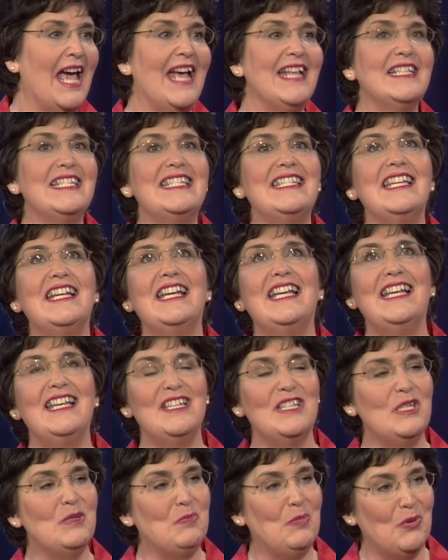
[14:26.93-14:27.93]
and singing
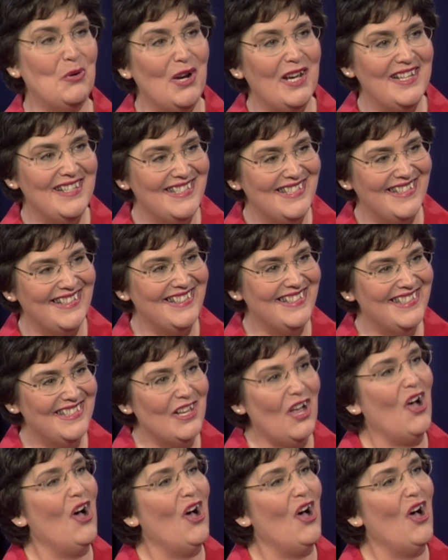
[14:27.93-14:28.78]
his praises,